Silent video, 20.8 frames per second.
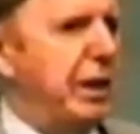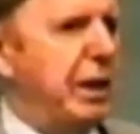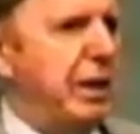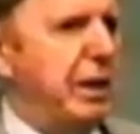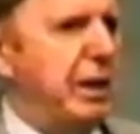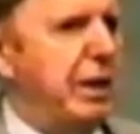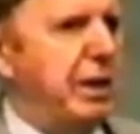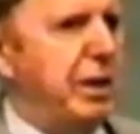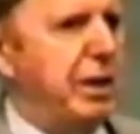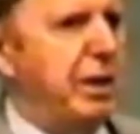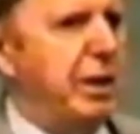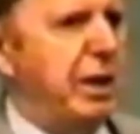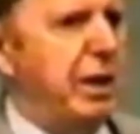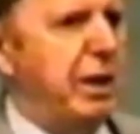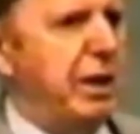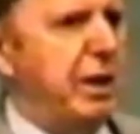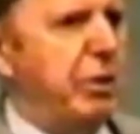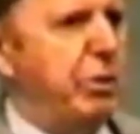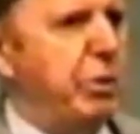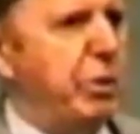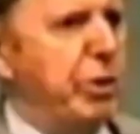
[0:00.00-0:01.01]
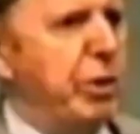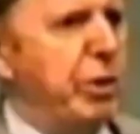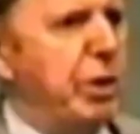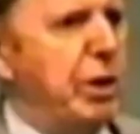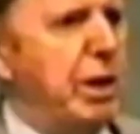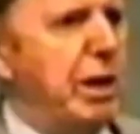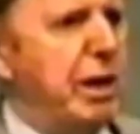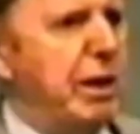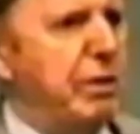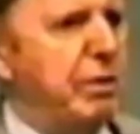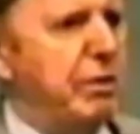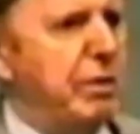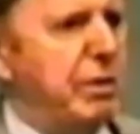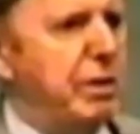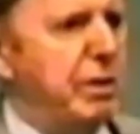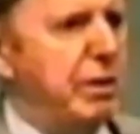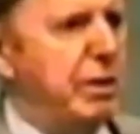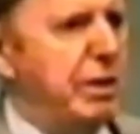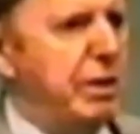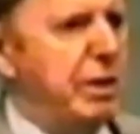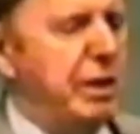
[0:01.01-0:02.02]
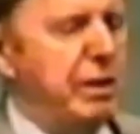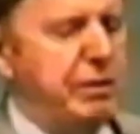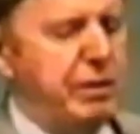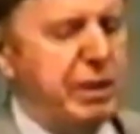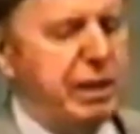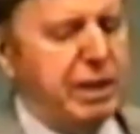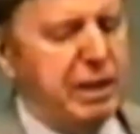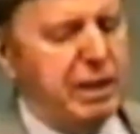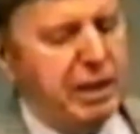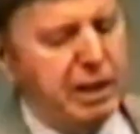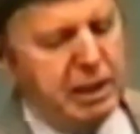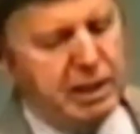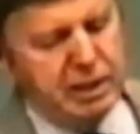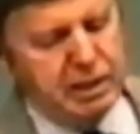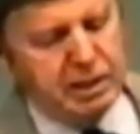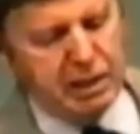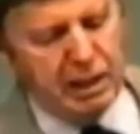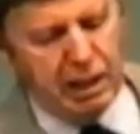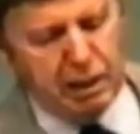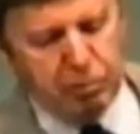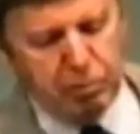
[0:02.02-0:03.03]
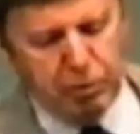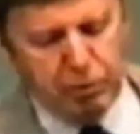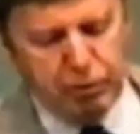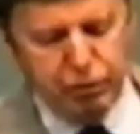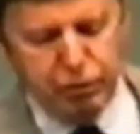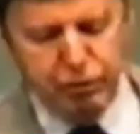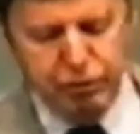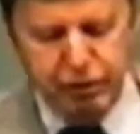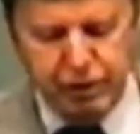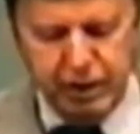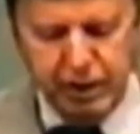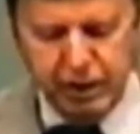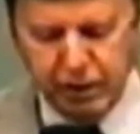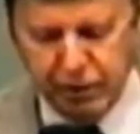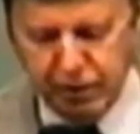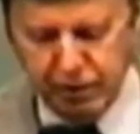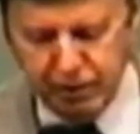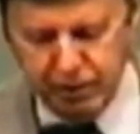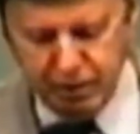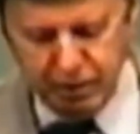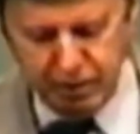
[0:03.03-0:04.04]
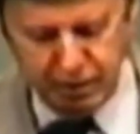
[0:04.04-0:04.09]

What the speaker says: They were not living in any type of fear.